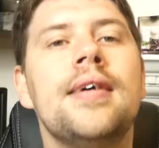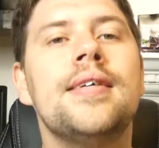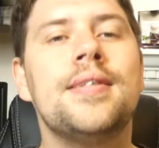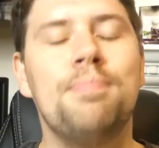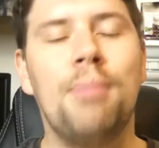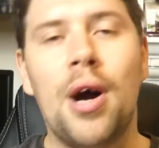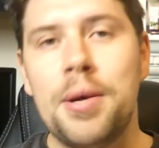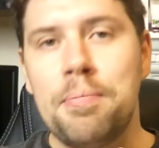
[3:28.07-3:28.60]

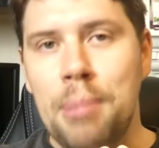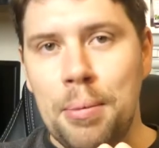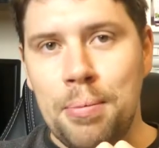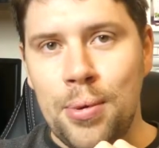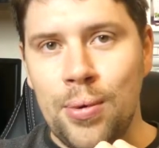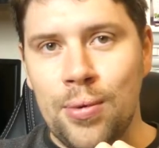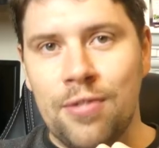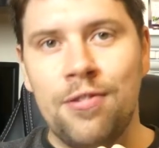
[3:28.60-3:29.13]
Smart
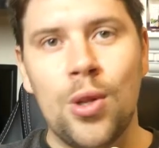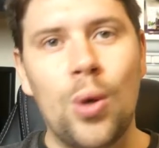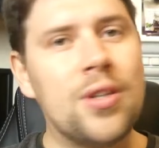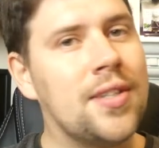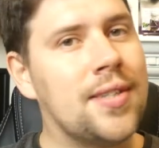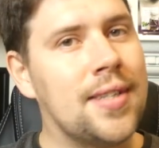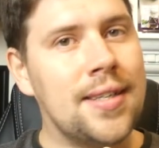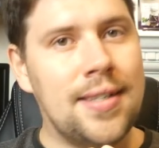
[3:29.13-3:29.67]
baboon
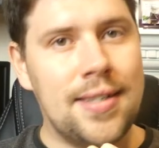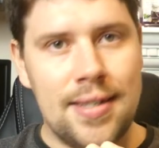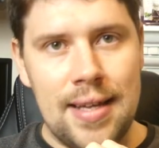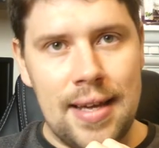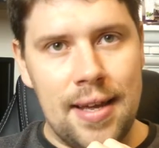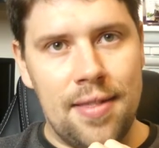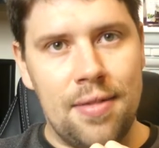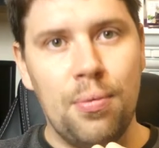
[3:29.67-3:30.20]
flosses its
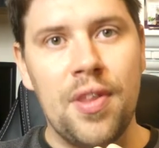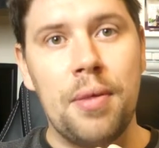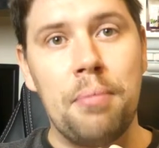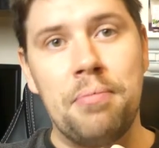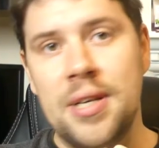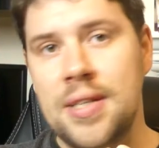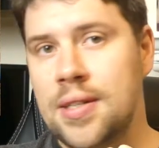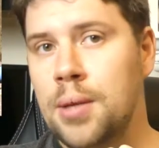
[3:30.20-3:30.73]
teeth with a
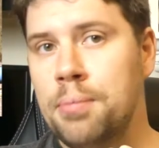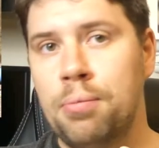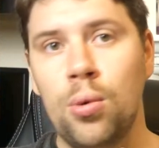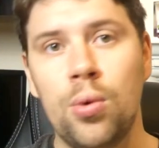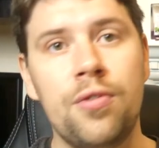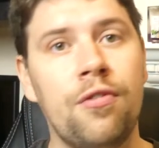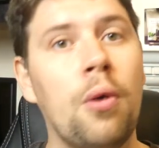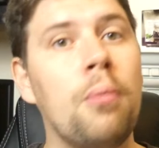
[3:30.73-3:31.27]
bristle
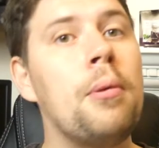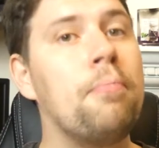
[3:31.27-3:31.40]
pulled from a